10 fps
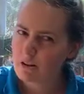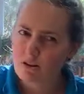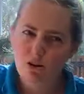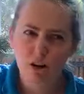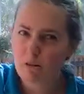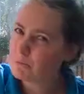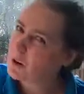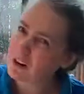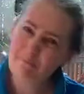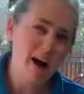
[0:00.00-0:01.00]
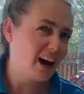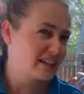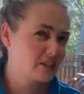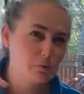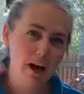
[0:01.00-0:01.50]
No, we're going
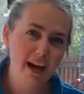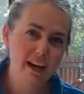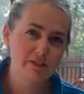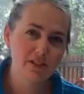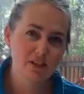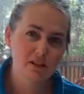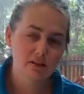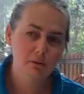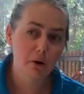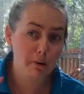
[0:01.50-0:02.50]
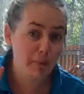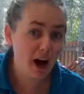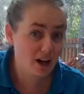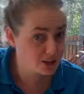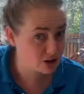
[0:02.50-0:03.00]
past the waves, we're going
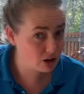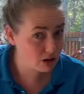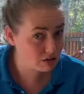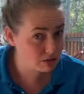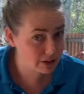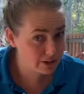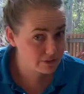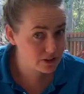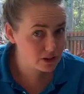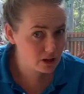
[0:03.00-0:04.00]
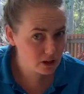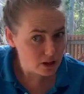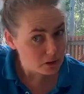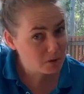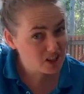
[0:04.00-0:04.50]
past the coral reefs,
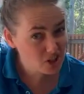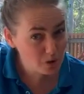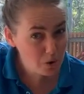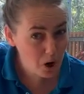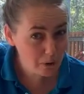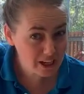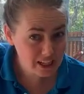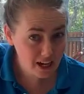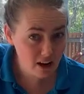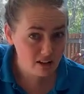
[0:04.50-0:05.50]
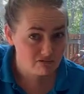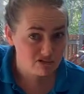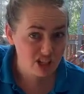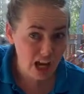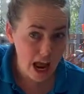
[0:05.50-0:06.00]
we're still going down,
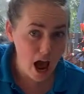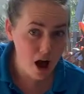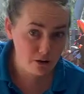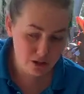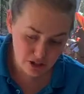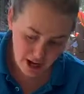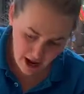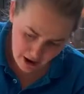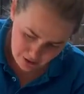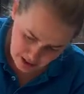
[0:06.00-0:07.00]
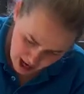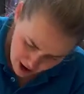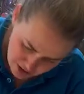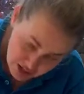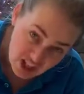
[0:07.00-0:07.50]
down, down,
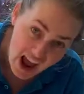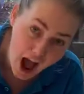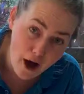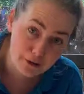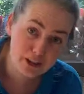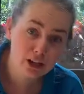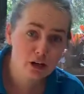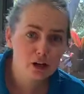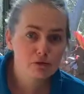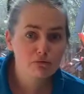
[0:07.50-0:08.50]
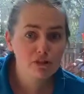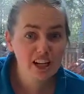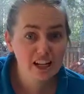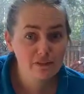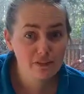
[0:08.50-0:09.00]
down, down,
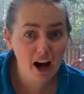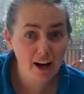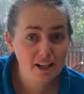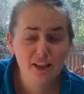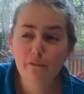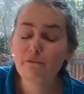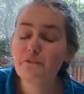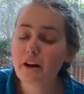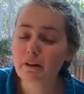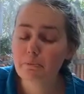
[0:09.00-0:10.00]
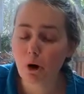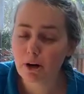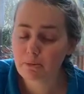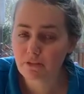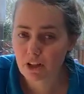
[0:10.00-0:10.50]
really far to the very
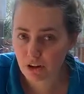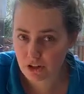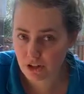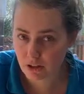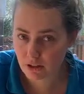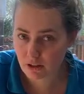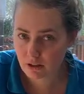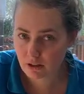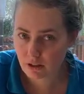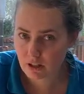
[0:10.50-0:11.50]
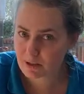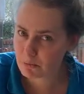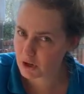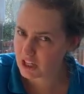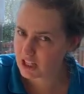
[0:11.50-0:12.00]
bottom of the ocean. It's
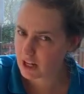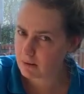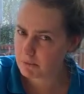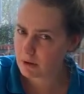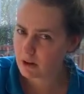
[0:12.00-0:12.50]
pretty deep.